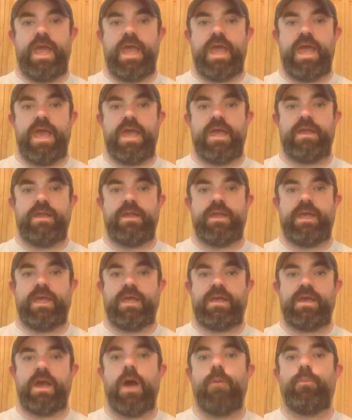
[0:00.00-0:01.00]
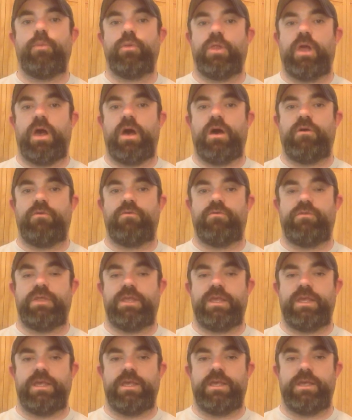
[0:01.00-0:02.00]
and a couple of
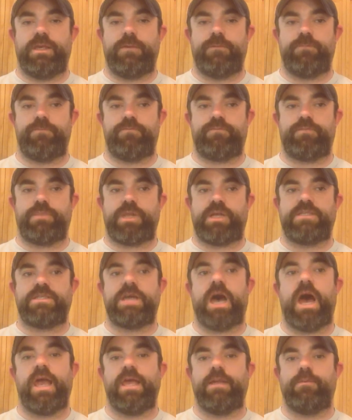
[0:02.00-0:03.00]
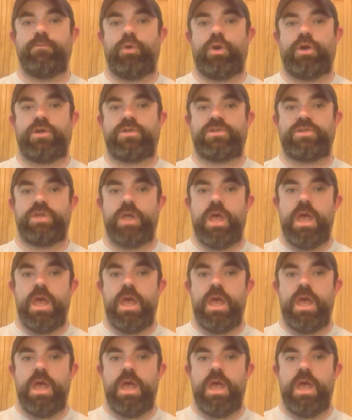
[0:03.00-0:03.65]
the tie-in books.